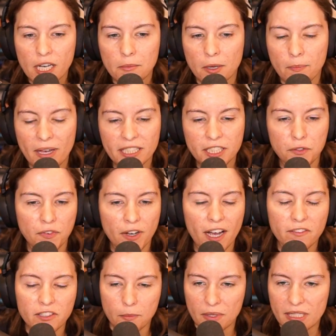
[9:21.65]
The best of
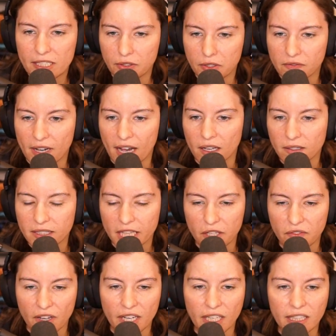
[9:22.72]
5s up until the finals at the
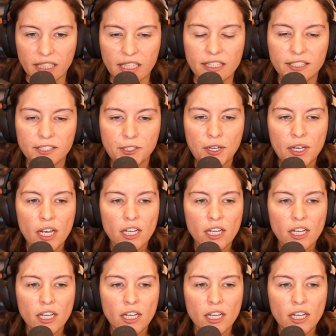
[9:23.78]
very least.